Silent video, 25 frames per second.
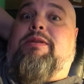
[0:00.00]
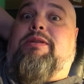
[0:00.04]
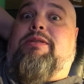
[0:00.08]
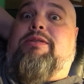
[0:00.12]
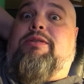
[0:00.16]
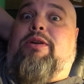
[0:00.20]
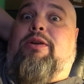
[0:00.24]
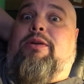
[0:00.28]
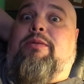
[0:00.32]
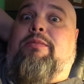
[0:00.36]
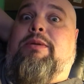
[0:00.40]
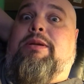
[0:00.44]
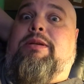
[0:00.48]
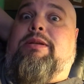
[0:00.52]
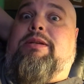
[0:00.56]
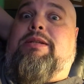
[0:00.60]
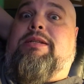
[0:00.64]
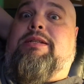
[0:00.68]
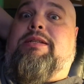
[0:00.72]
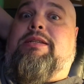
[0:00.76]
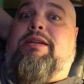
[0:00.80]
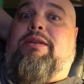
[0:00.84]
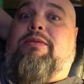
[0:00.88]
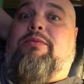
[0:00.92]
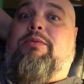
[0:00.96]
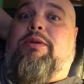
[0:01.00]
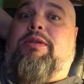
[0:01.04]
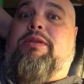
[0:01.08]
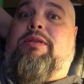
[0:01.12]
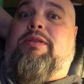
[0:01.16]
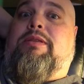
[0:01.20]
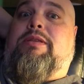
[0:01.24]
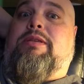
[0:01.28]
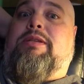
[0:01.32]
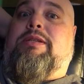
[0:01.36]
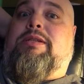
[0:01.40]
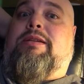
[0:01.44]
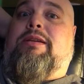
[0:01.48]
am determined to stick with
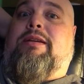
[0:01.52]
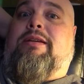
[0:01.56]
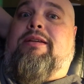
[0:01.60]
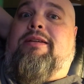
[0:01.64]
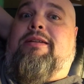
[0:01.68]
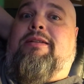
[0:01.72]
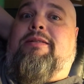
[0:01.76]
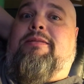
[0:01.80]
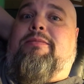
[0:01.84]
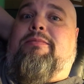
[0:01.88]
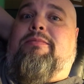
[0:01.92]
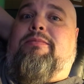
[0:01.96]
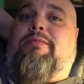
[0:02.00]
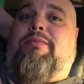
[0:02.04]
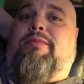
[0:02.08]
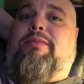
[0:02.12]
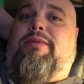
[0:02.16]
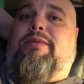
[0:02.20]
it this time.